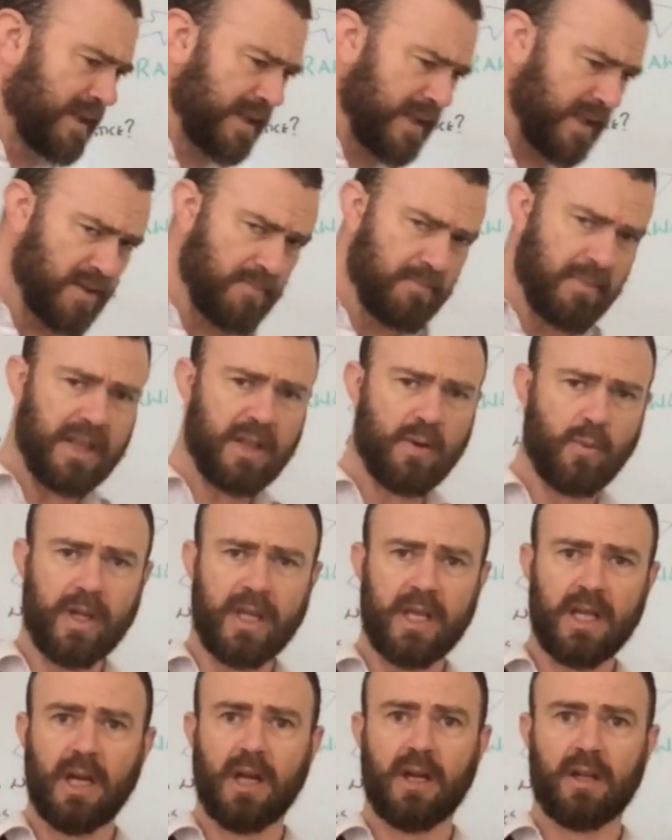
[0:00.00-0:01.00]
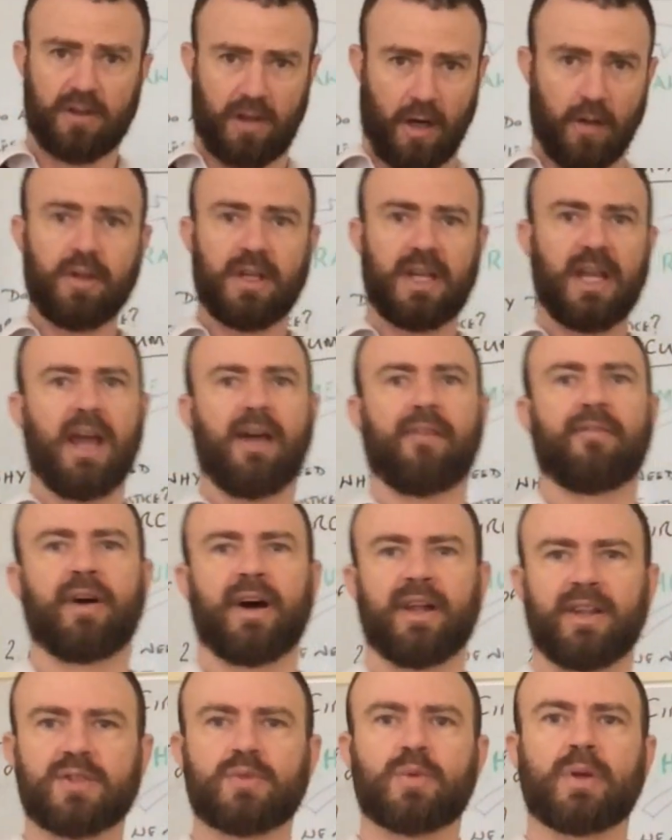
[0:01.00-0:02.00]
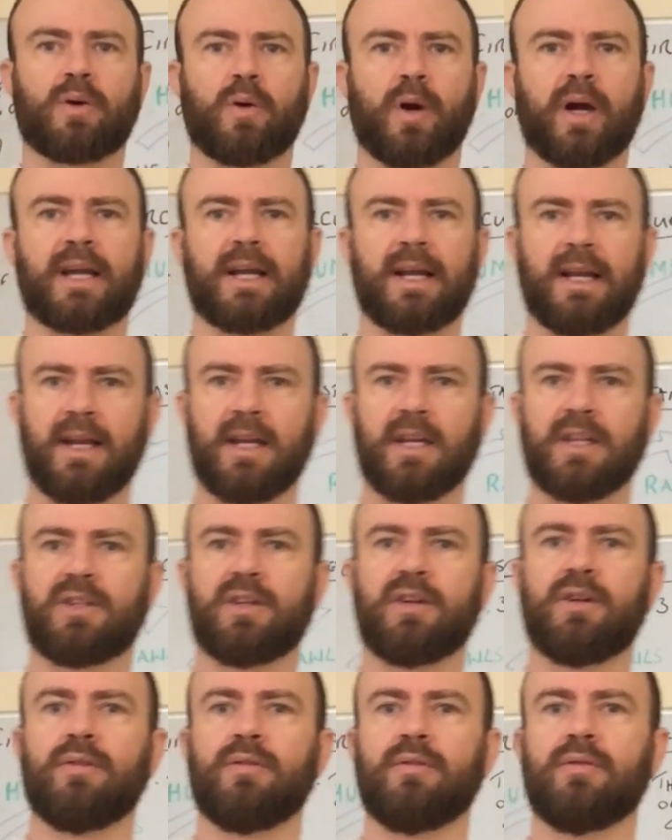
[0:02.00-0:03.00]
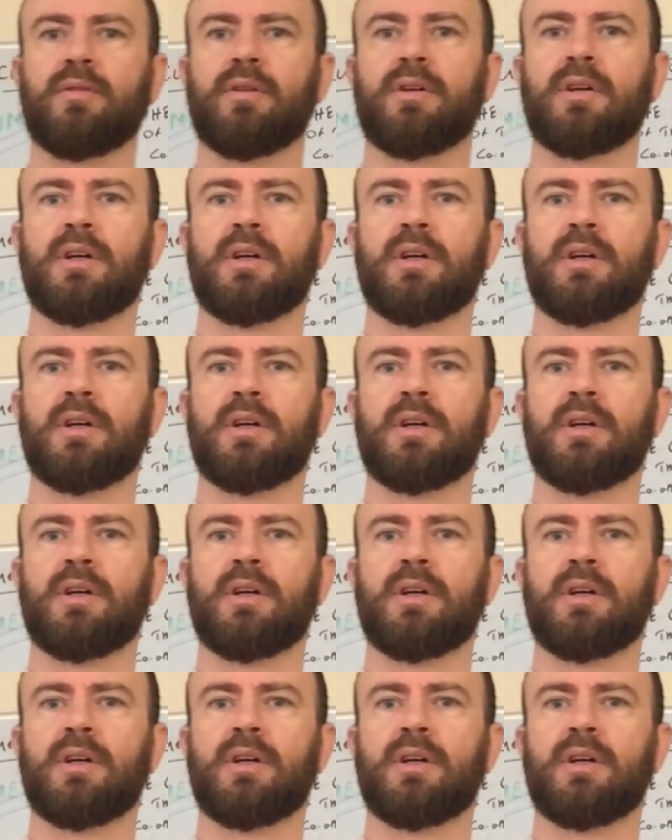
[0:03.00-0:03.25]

Doesn't mean that we don't care for others, we quite clearly do.